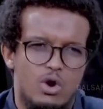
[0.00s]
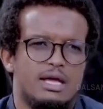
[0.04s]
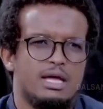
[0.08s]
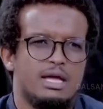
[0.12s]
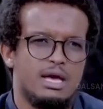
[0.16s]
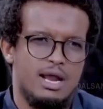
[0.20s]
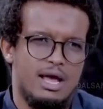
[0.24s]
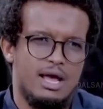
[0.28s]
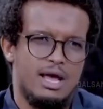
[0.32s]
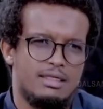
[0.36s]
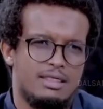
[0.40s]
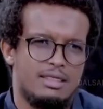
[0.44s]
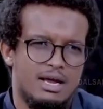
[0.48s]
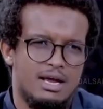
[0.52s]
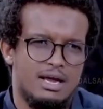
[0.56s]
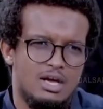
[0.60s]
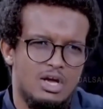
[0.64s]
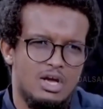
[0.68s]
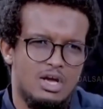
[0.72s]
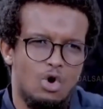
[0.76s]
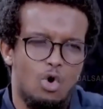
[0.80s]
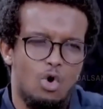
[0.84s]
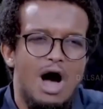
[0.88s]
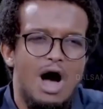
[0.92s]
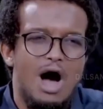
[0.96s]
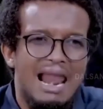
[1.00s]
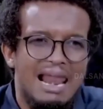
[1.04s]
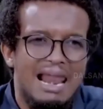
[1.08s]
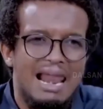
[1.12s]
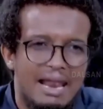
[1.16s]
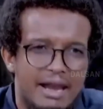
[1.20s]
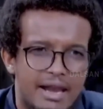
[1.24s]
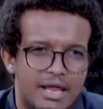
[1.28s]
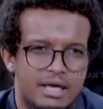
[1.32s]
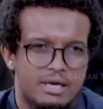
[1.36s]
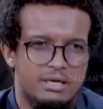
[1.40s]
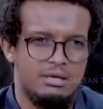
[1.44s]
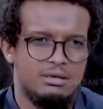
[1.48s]
has sent shockwaves
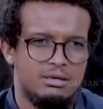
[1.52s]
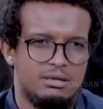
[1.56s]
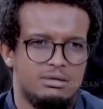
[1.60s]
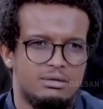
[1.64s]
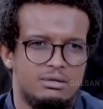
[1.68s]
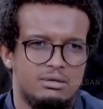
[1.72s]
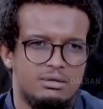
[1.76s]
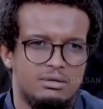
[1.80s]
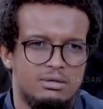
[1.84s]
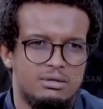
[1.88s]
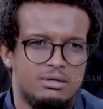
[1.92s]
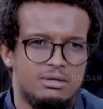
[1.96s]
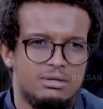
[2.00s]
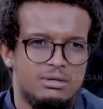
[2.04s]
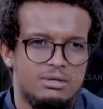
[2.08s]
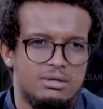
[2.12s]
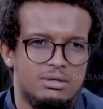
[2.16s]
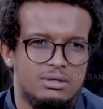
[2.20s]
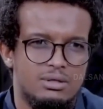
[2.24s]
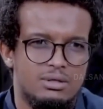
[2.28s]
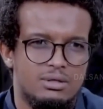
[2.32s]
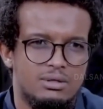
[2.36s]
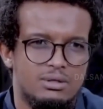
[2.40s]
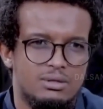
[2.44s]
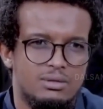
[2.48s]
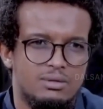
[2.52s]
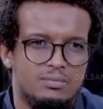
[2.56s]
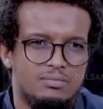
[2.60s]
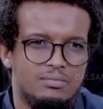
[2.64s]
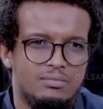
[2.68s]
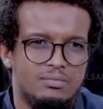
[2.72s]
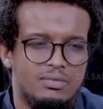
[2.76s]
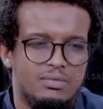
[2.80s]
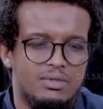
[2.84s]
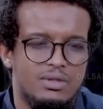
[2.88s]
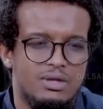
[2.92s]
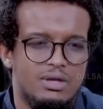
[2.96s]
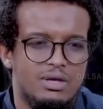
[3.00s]
through the academic and
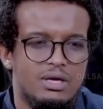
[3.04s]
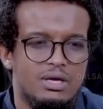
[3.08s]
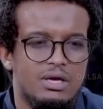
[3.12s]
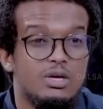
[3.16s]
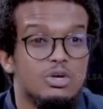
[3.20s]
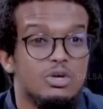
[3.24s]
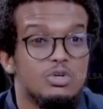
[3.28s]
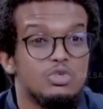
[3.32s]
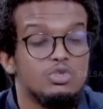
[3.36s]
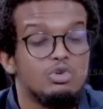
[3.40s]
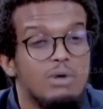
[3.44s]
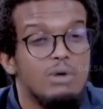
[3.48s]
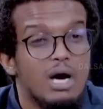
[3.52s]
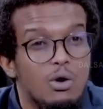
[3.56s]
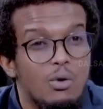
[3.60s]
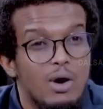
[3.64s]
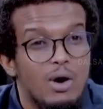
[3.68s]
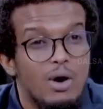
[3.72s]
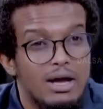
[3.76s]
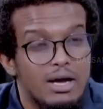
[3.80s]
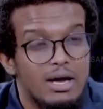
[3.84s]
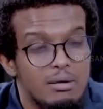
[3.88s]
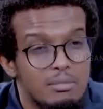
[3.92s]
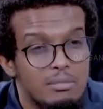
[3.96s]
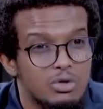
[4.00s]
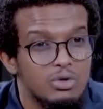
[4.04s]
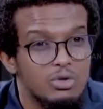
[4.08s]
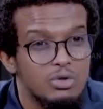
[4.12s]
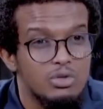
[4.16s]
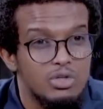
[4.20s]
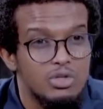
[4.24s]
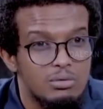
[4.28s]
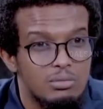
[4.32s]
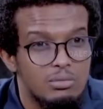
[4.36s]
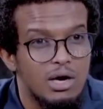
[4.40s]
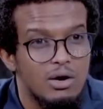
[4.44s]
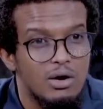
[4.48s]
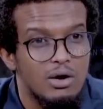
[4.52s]
literacy communities in
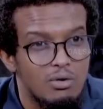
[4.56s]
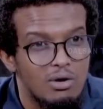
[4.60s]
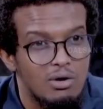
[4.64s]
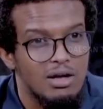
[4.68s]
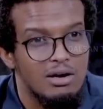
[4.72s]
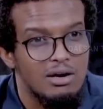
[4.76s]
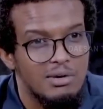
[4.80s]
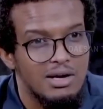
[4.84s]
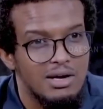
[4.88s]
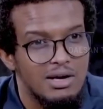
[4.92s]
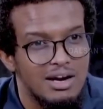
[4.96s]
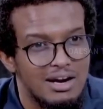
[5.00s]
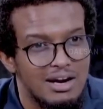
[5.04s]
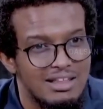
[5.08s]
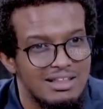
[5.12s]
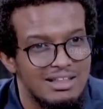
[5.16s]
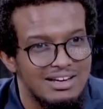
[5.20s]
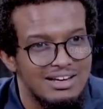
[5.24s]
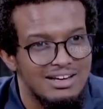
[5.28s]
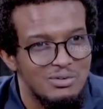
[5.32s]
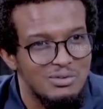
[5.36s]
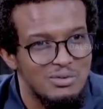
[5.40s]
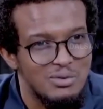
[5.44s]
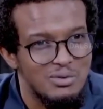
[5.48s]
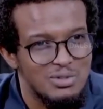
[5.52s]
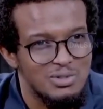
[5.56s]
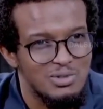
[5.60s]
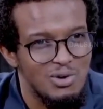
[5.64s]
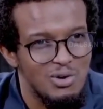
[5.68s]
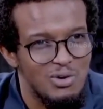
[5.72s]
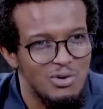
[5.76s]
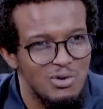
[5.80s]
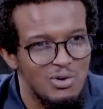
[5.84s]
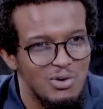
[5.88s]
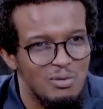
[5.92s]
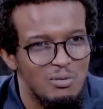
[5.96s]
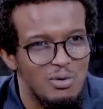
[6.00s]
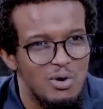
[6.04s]
Somalia. It
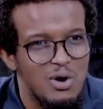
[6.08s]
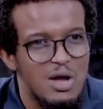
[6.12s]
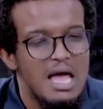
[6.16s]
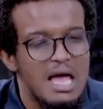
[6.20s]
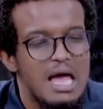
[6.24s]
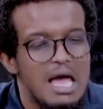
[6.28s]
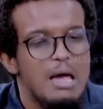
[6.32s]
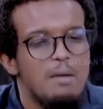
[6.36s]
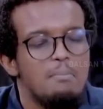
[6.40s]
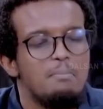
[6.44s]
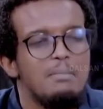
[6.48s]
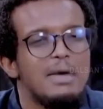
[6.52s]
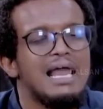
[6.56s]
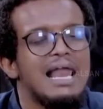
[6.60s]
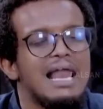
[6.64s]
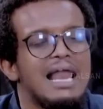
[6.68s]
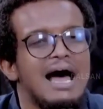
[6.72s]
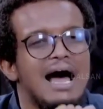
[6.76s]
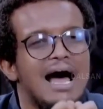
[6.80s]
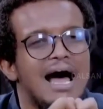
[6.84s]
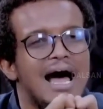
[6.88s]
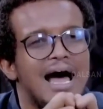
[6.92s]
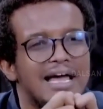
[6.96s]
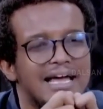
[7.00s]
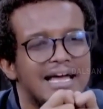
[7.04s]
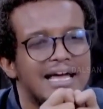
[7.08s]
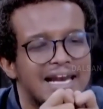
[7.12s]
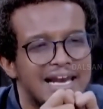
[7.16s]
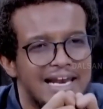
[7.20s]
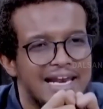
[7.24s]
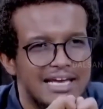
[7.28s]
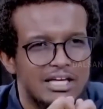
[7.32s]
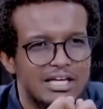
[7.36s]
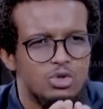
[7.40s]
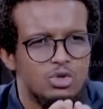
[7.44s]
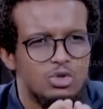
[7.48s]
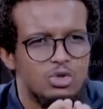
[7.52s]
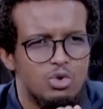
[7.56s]
raises concerns about the
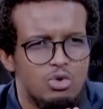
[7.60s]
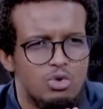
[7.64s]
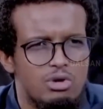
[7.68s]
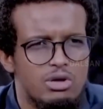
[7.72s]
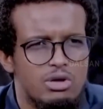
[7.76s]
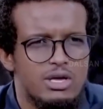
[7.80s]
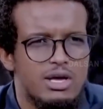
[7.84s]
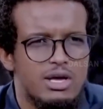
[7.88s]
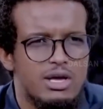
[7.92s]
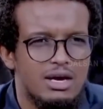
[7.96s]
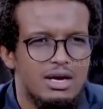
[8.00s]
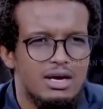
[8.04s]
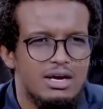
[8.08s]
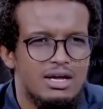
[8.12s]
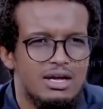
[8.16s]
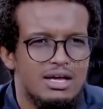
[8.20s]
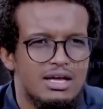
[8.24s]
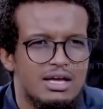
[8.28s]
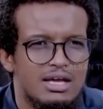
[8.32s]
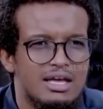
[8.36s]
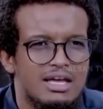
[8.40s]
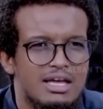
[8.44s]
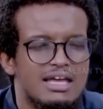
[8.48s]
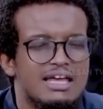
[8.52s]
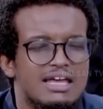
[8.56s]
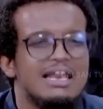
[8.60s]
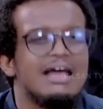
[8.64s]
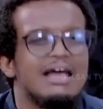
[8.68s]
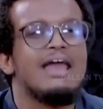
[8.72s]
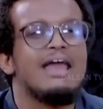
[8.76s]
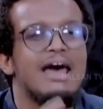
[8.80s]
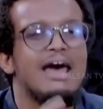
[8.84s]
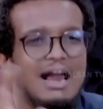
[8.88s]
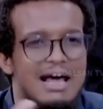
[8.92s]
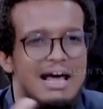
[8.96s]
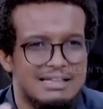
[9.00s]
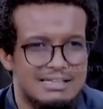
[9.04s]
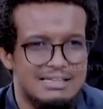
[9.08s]
potential influence of
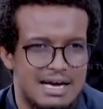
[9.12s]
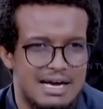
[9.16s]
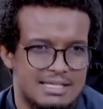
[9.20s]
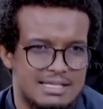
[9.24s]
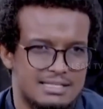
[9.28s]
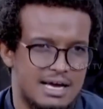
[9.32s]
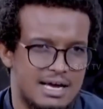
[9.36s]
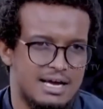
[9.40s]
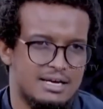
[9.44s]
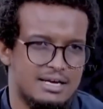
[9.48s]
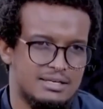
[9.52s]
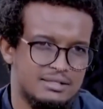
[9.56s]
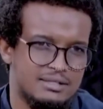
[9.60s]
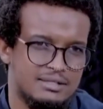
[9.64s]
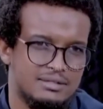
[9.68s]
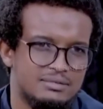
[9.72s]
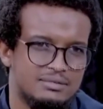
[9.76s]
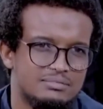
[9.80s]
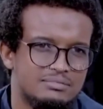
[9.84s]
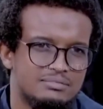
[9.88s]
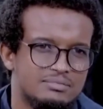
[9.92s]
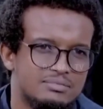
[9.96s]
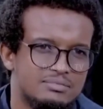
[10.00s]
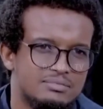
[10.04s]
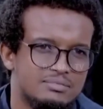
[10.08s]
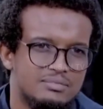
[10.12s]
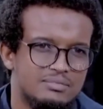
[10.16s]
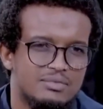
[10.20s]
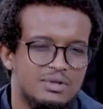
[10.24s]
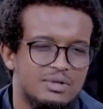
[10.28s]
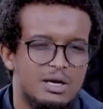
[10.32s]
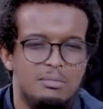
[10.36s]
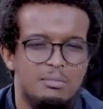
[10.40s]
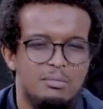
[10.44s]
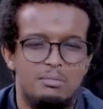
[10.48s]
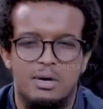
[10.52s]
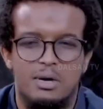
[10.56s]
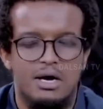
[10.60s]
extremist ideologies on
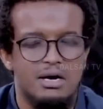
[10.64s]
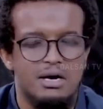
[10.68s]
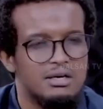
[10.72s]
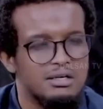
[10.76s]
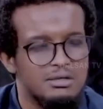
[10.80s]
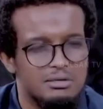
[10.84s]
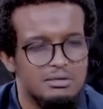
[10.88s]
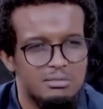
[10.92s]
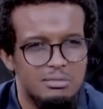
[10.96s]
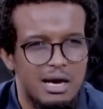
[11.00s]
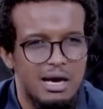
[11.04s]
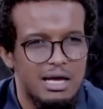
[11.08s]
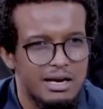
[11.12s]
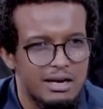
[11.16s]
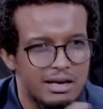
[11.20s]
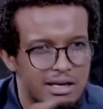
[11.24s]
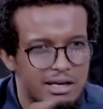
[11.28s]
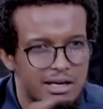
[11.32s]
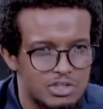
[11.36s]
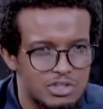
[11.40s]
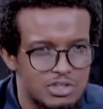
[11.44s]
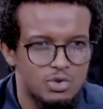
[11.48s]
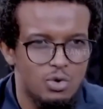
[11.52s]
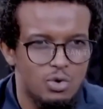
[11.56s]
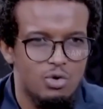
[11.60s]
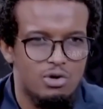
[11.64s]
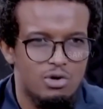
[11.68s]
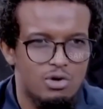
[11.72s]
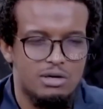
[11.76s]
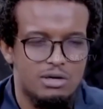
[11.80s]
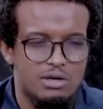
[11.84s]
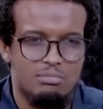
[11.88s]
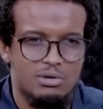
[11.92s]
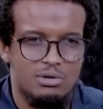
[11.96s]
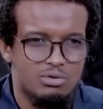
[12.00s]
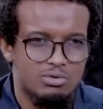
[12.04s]
education individuals and the